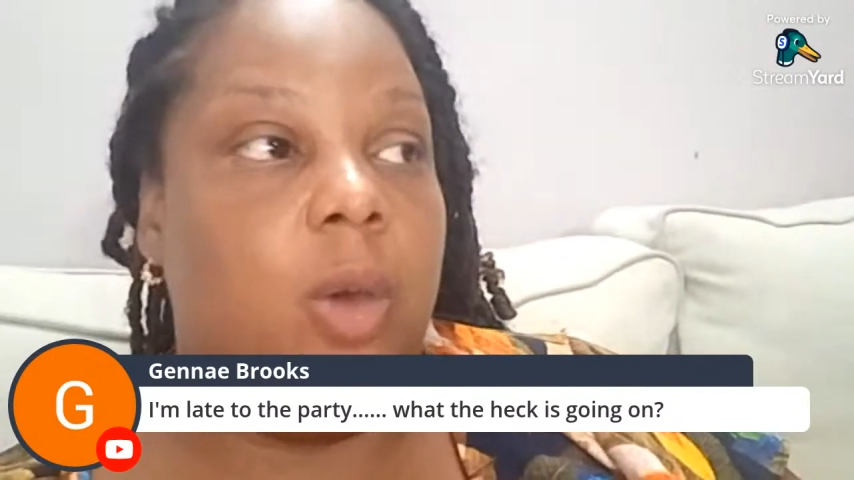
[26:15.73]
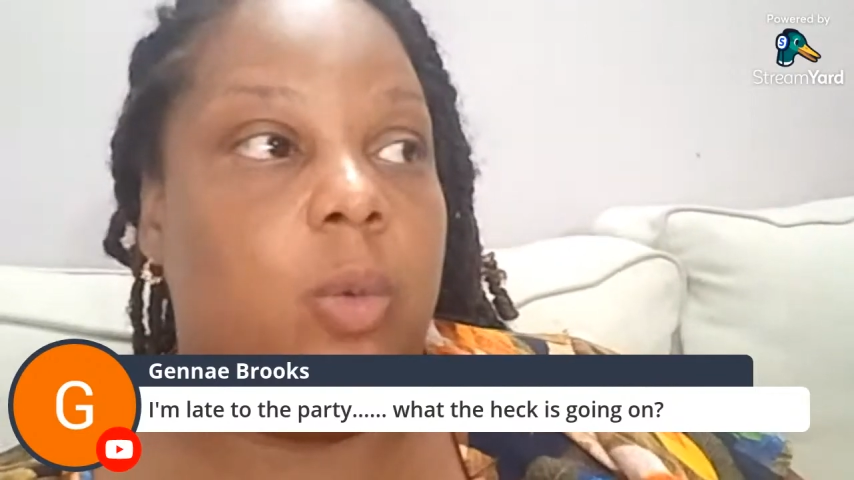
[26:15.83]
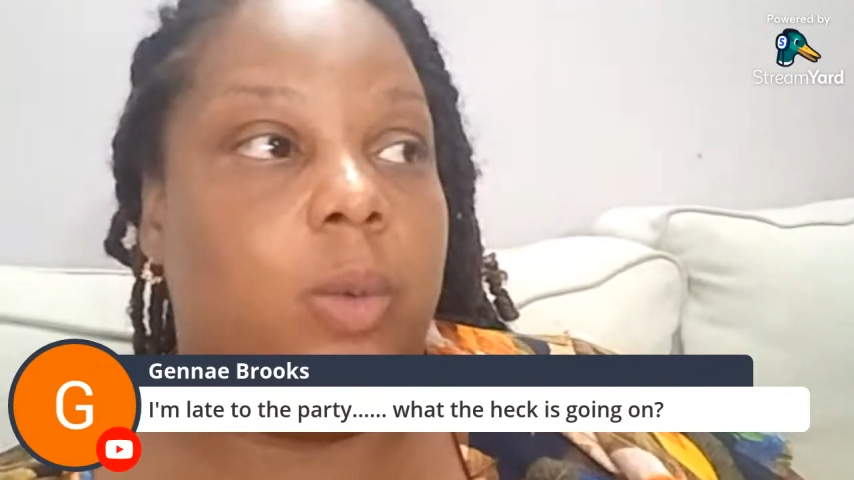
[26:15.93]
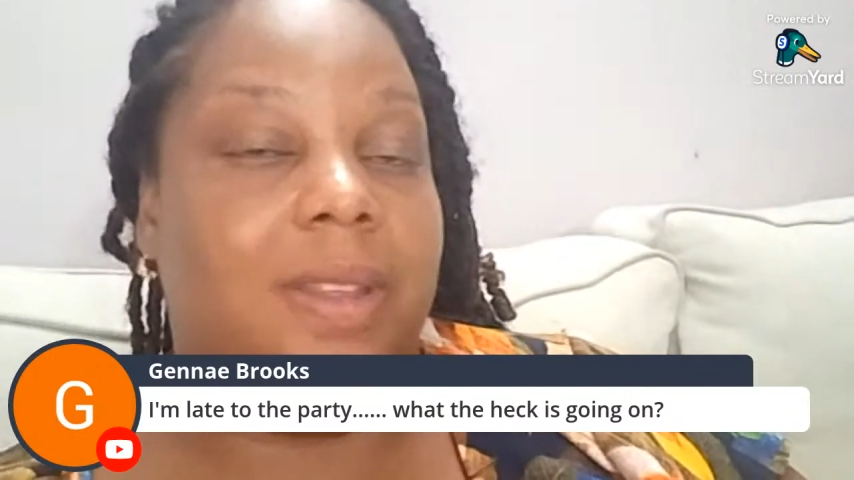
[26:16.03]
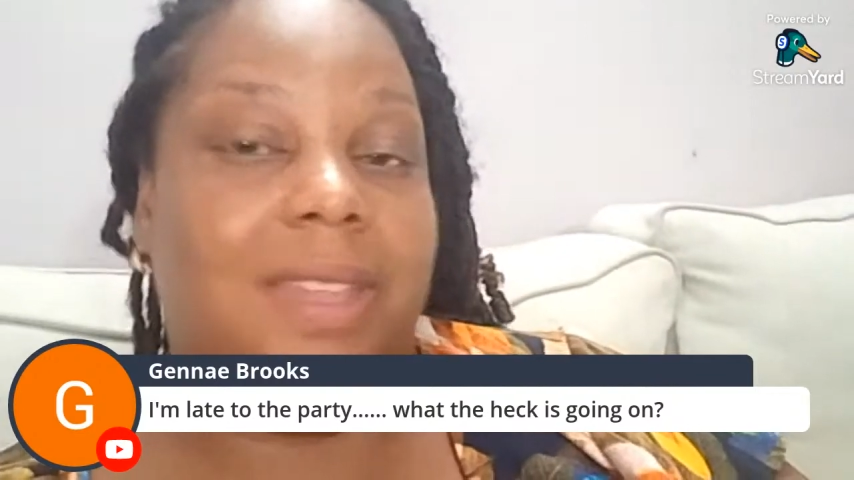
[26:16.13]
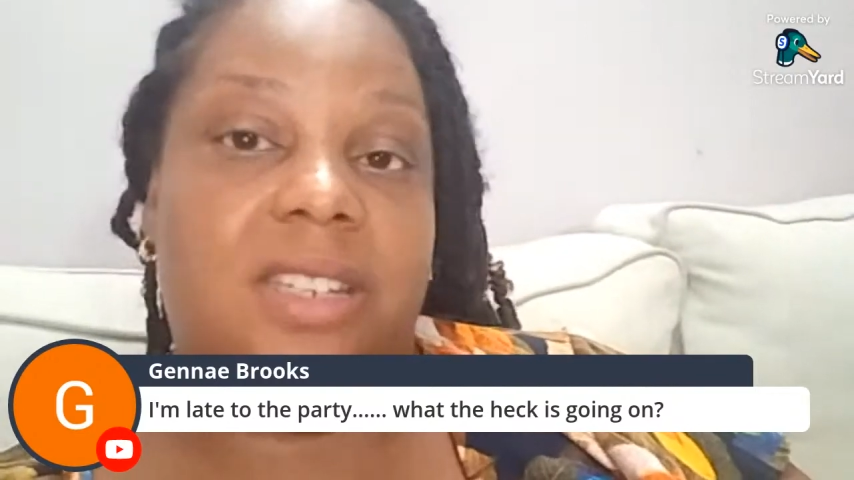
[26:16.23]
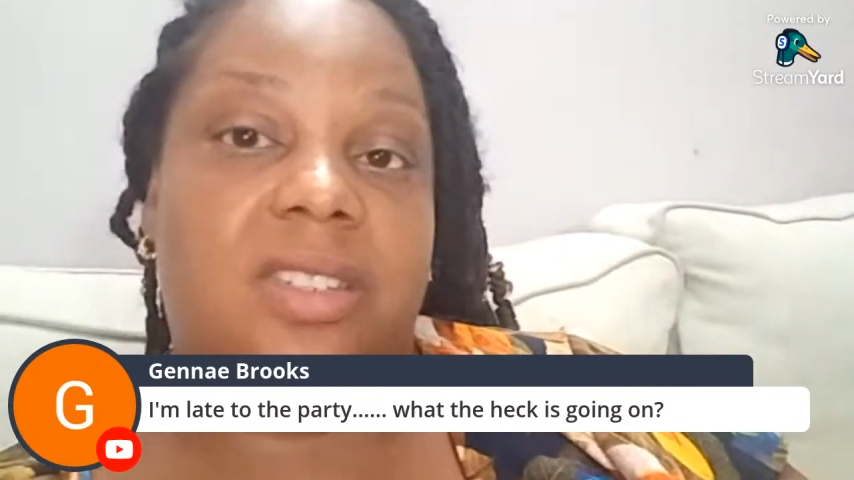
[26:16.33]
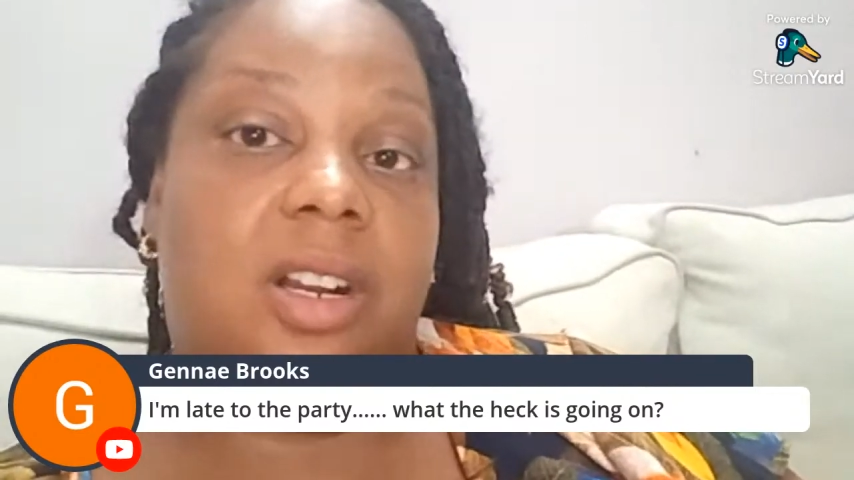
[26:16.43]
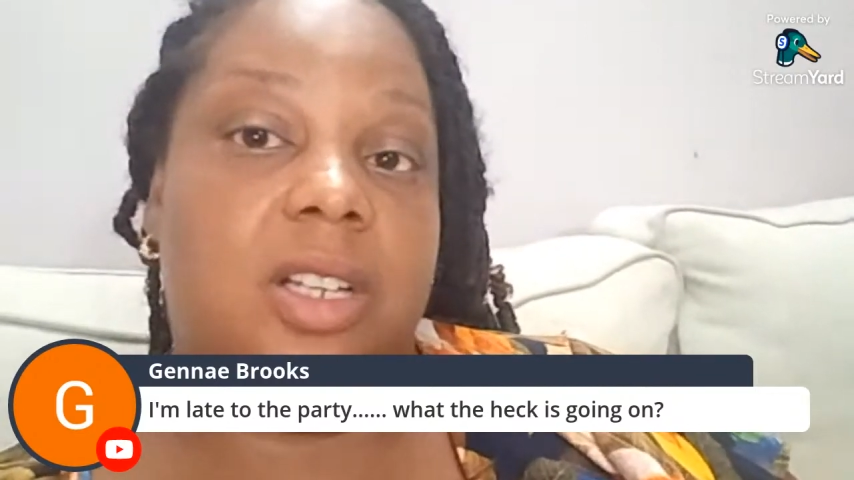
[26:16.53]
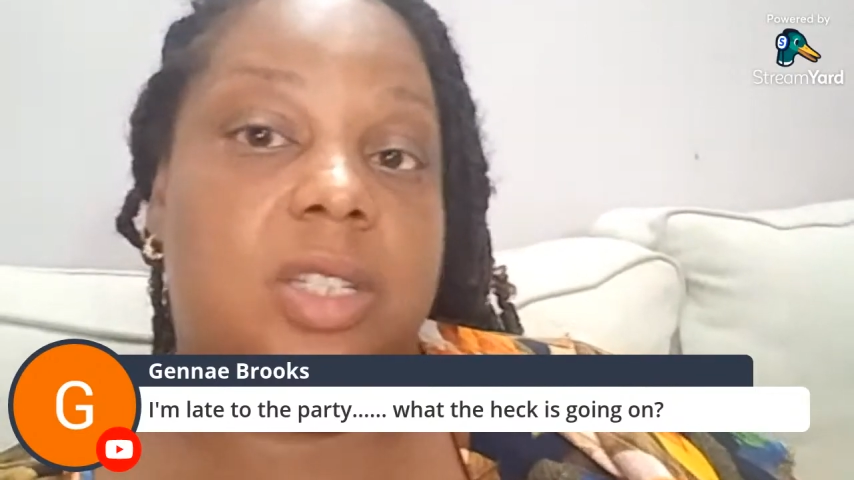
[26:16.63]
where they
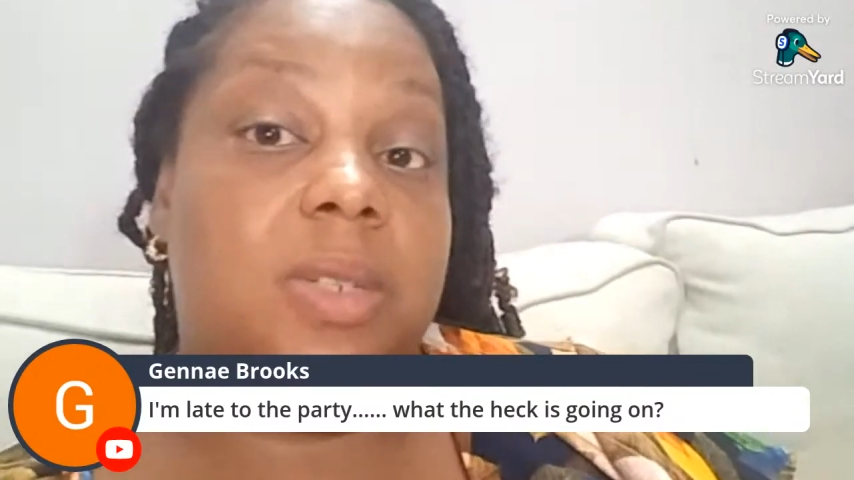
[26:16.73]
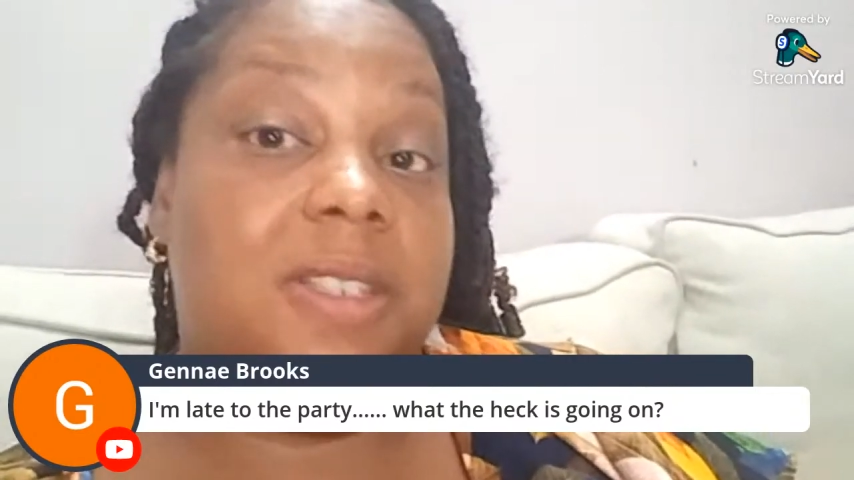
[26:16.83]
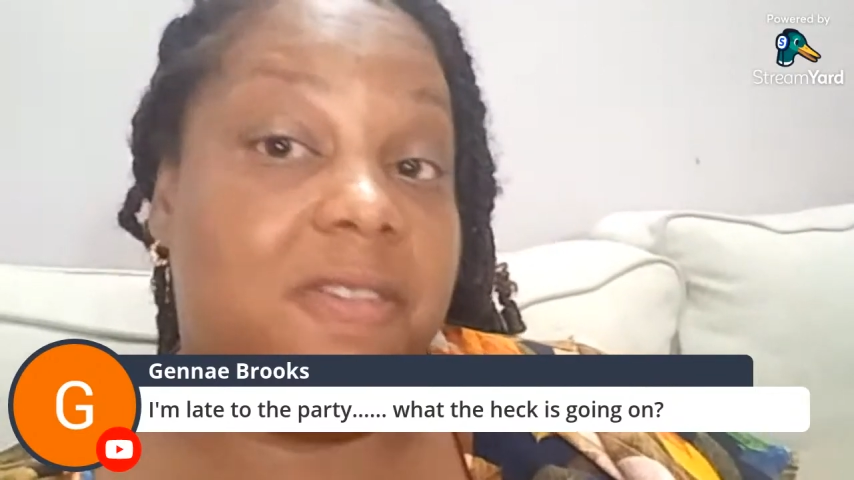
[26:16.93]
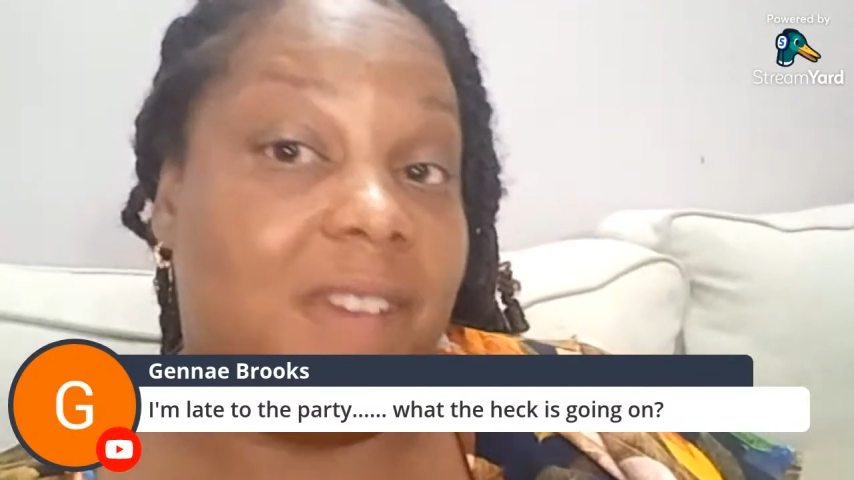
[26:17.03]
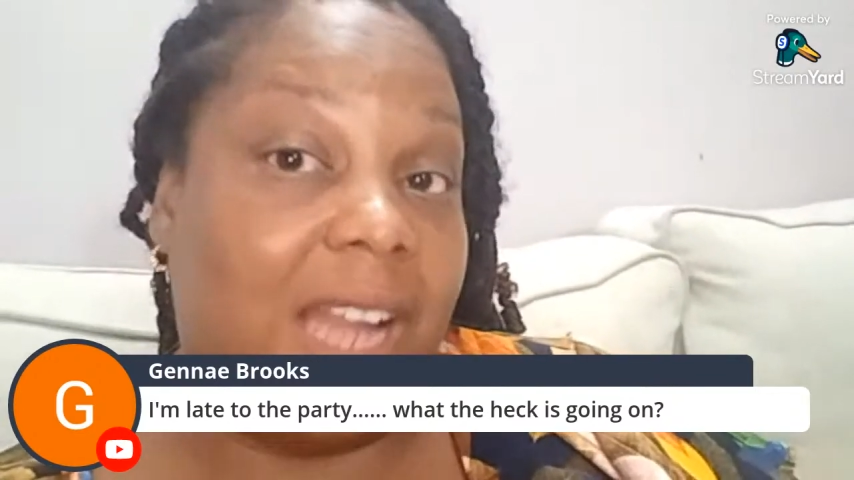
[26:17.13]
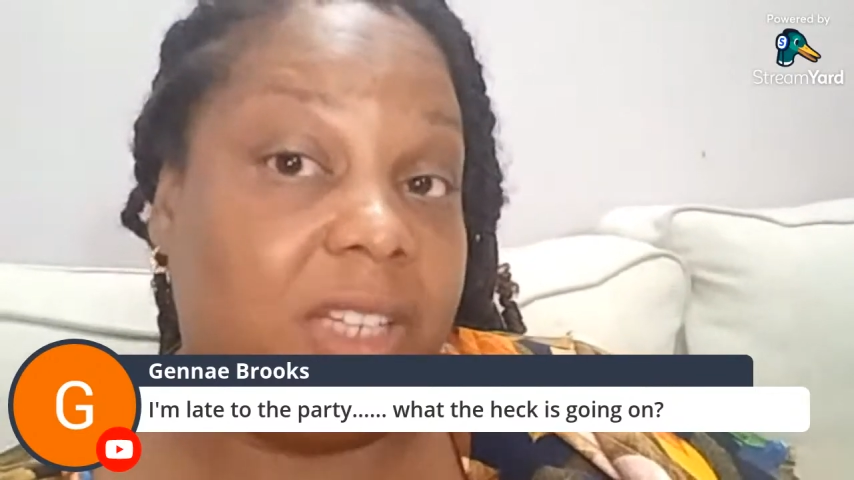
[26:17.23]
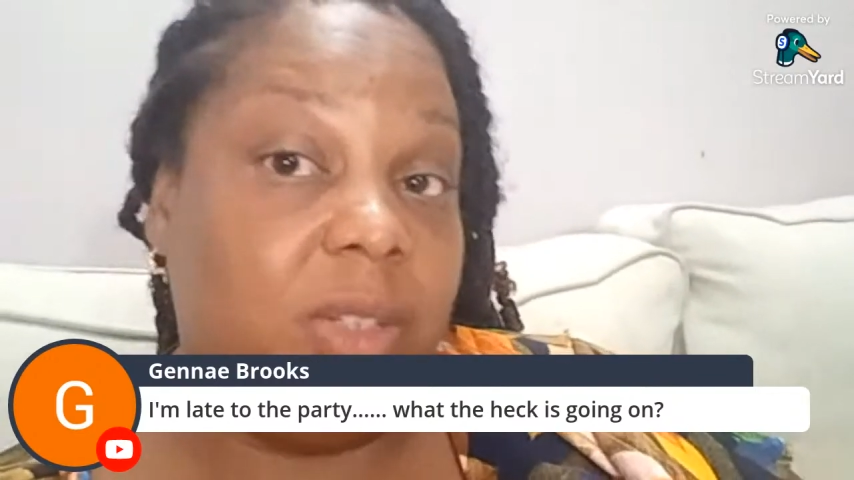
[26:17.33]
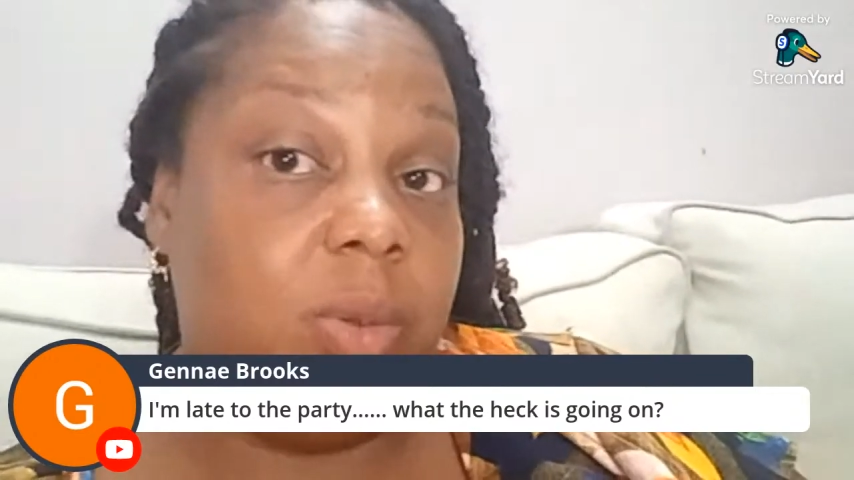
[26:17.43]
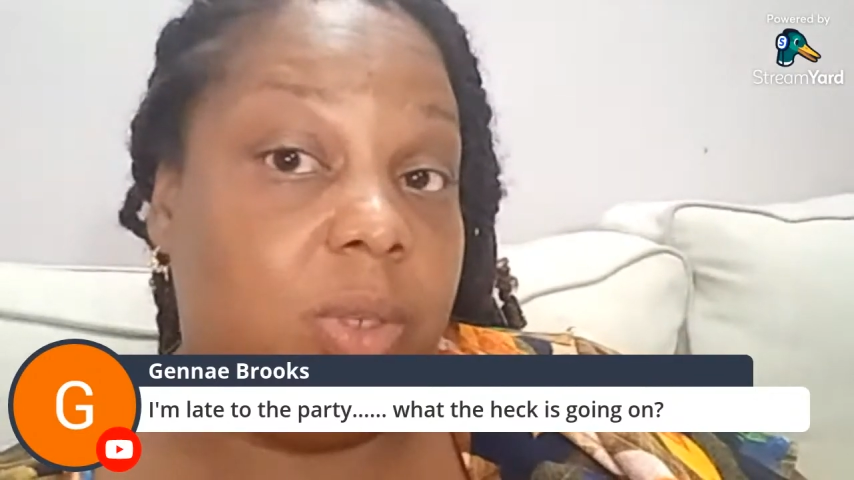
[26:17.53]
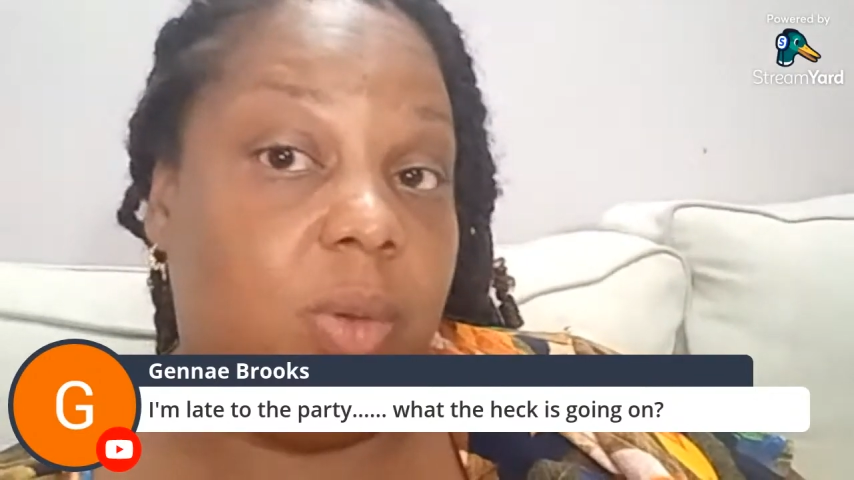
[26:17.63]
start to
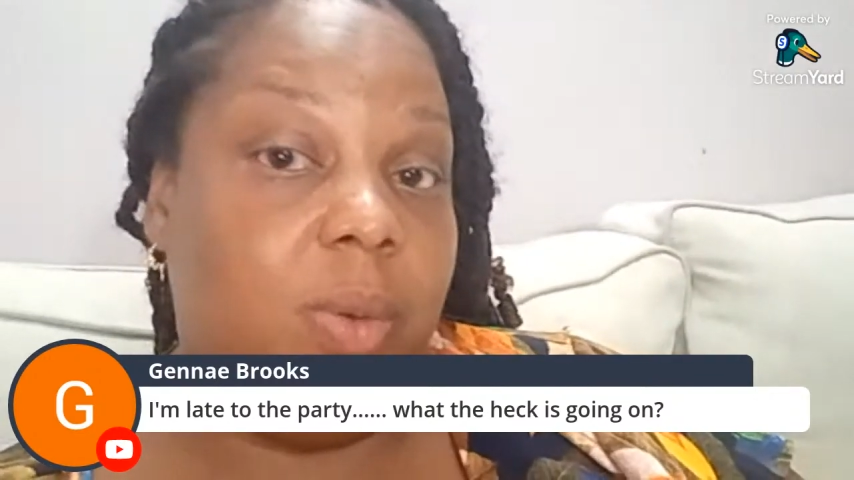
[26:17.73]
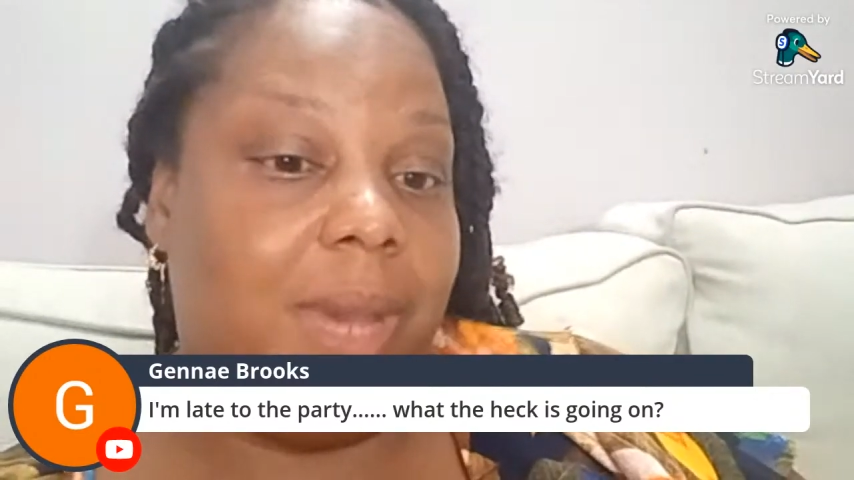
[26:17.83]
devalue you